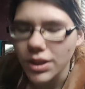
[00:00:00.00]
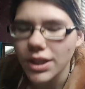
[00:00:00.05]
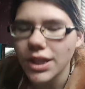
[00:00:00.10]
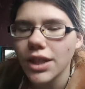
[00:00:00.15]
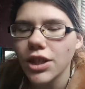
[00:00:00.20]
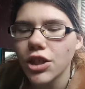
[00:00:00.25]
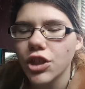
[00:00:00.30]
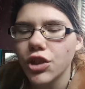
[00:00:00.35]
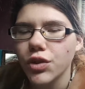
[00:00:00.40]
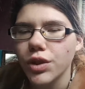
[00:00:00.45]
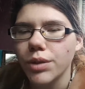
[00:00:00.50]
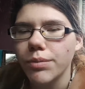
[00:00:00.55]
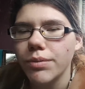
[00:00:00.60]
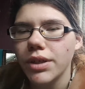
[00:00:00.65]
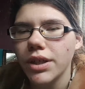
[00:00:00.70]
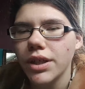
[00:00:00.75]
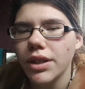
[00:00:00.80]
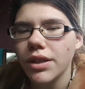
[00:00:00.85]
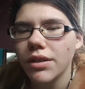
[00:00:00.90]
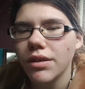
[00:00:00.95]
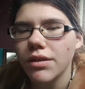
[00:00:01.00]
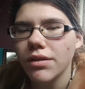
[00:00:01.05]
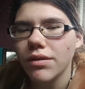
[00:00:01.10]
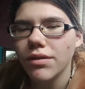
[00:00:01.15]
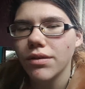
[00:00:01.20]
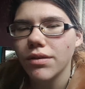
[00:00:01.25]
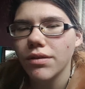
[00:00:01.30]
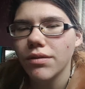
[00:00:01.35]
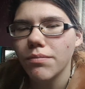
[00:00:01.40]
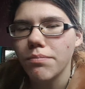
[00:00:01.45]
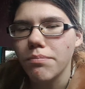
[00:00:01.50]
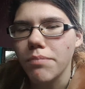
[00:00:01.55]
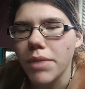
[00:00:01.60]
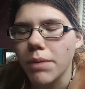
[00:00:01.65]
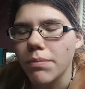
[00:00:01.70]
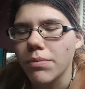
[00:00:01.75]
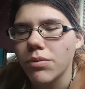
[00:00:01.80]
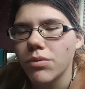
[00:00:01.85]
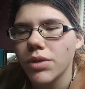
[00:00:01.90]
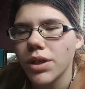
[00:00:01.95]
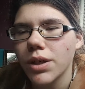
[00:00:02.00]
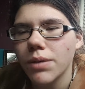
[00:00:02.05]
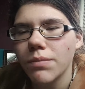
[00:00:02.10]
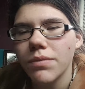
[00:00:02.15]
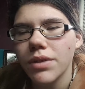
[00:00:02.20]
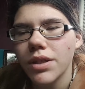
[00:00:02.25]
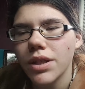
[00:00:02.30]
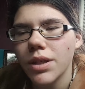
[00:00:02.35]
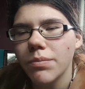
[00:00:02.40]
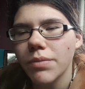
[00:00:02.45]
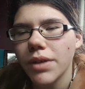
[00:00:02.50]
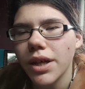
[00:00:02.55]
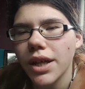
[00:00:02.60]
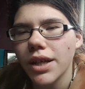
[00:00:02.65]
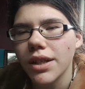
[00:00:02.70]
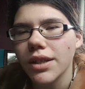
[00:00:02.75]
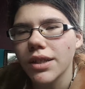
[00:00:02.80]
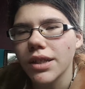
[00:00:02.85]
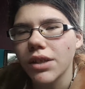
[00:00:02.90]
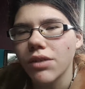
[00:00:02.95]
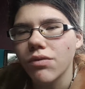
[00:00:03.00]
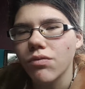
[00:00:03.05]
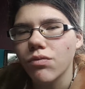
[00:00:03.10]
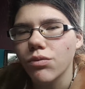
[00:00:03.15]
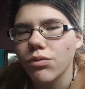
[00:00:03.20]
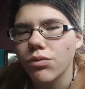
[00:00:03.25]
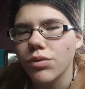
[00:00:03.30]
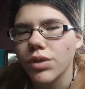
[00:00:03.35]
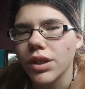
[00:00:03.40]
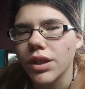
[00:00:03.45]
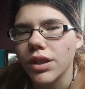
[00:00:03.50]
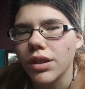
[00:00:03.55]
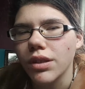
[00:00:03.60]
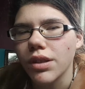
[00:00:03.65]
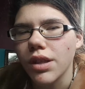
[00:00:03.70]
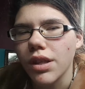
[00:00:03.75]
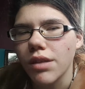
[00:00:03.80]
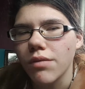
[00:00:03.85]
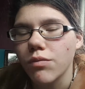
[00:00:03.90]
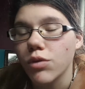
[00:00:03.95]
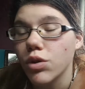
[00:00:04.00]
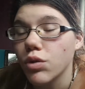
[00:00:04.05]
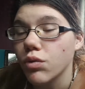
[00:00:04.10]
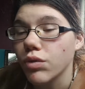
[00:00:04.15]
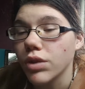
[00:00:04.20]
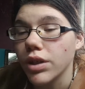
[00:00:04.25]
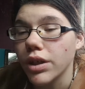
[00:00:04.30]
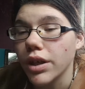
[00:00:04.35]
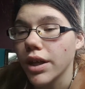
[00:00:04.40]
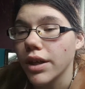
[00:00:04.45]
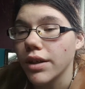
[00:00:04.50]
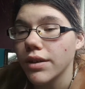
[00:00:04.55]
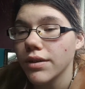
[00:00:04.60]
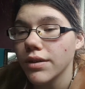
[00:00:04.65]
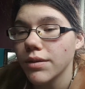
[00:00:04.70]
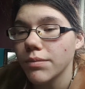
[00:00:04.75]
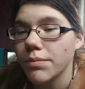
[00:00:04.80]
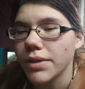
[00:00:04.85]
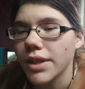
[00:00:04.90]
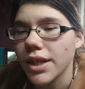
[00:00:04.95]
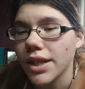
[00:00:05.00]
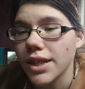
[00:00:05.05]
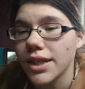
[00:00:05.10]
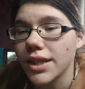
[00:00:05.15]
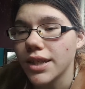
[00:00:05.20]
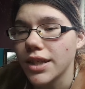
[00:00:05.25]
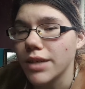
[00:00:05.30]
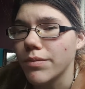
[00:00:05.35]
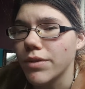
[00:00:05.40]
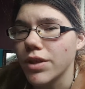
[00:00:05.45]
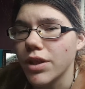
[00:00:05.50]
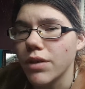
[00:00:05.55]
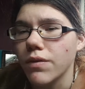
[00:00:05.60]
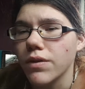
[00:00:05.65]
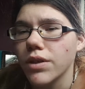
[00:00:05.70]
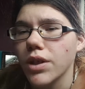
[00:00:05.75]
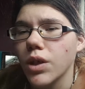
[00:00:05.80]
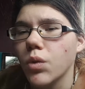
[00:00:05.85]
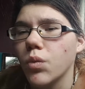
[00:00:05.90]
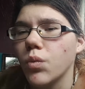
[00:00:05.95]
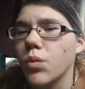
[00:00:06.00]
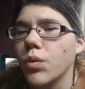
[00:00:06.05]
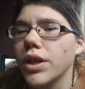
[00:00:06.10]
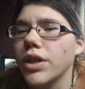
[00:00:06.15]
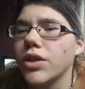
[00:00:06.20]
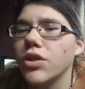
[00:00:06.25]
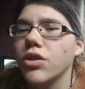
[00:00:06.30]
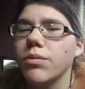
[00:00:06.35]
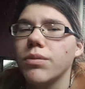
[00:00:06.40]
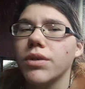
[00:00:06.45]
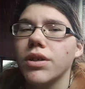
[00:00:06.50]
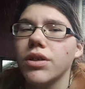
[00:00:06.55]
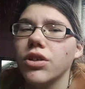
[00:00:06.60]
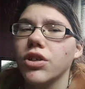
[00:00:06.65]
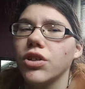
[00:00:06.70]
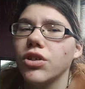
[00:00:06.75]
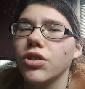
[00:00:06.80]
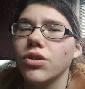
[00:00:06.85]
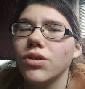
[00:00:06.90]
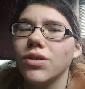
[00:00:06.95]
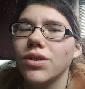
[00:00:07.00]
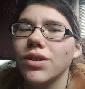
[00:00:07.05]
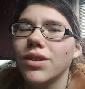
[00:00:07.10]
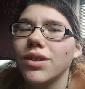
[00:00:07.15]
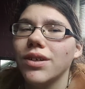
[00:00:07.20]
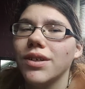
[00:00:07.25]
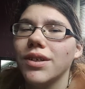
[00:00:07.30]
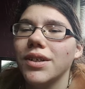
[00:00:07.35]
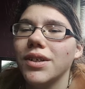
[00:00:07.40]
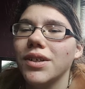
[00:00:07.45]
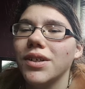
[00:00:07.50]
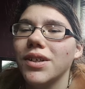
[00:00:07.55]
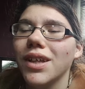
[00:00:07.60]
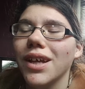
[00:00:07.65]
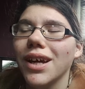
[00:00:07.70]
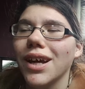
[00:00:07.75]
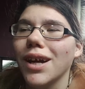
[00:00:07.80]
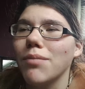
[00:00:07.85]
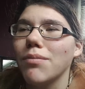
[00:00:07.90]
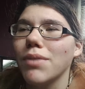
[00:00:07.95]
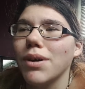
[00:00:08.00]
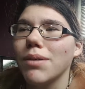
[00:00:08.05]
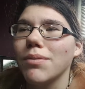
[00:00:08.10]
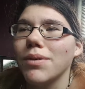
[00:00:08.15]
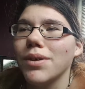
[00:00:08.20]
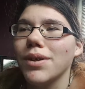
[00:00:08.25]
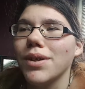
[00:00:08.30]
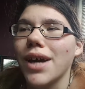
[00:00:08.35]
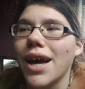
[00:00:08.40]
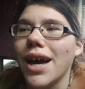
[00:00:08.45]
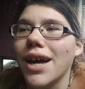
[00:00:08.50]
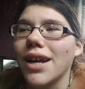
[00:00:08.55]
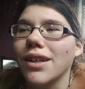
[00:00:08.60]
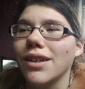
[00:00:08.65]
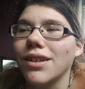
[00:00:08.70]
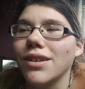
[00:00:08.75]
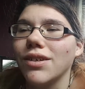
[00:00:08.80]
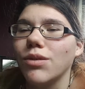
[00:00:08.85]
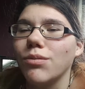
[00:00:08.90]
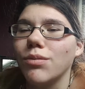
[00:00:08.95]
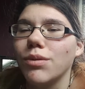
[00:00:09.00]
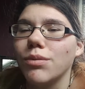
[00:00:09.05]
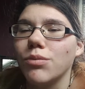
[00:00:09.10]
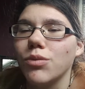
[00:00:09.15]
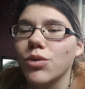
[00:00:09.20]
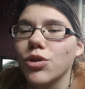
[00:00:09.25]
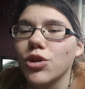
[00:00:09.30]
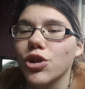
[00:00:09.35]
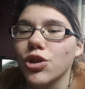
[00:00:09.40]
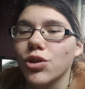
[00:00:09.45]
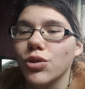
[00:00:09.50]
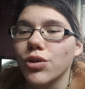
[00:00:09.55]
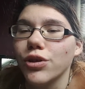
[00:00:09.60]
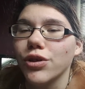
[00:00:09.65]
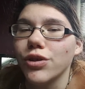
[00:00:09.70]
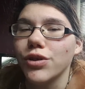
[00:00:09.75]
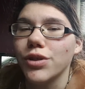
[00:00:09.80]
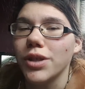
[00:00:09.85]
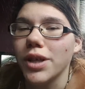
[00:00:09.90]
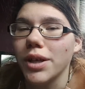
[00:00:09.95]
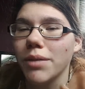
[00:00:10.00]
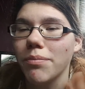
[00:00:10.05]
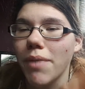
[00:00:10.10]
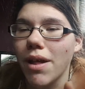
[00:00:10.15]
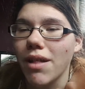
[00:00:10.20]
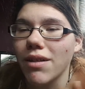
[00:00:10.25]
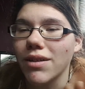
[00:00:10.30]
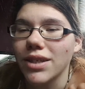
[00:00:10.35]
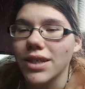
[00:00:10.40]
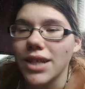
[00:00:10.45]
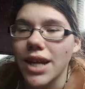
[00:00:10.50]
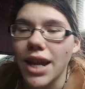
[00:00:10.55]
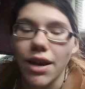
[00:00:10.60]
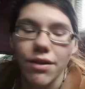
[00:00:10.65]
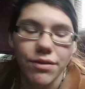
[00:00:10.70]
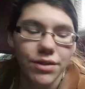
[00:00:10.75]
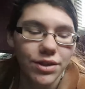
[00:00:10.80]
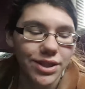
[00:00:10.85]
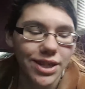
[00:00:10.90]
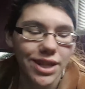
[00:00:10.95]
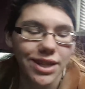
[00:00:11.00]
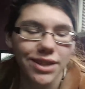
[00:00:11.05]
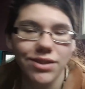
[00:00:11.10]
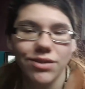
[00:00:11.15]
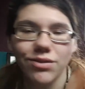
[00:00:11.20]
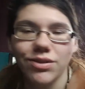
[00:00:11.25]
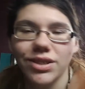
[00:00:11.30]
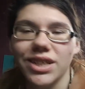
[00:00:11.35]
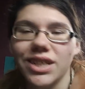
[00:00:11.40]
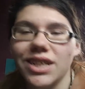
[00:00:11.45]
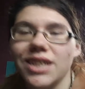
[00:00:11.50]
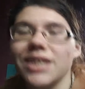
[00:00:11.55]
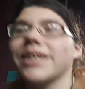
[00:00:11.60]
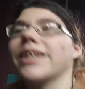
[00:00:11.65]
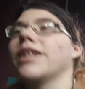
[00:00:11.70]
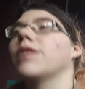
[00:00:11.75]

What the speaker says: that creamy maple comes into play, it's like really, it's really nice. But that cinnamon, that was like way too much. Like I'm probably gonna add a little bit more sugar to like balance that out, just that little teeny tiny